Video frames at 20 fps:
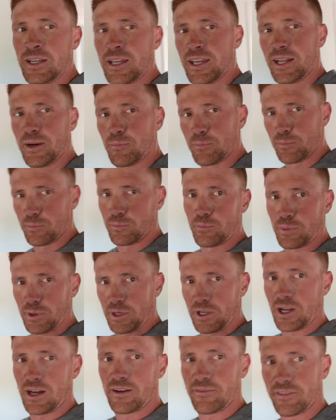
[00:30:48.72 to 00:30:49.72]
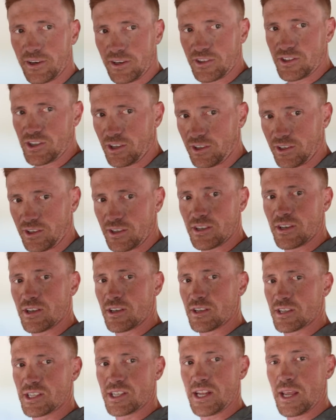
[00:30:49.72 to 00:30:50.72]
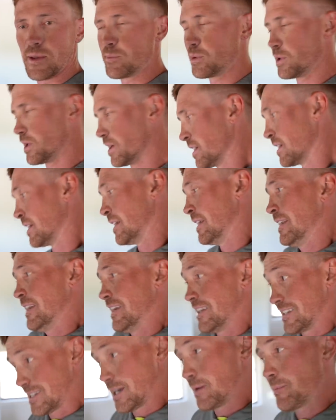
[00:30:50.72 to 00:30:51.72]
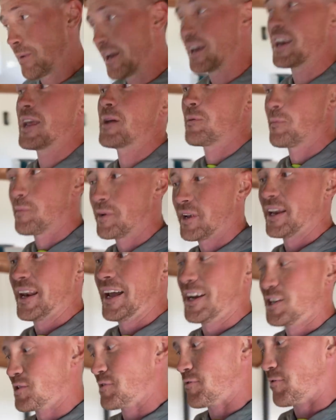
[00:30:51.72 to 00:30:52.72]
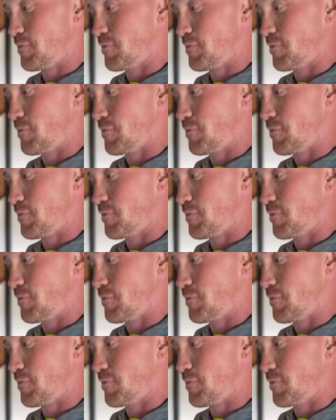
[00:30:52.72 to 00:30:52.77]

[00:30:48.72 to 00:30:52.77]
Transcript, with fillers: And I'm pretty confident it's all gonna stay put until Monday when we can actually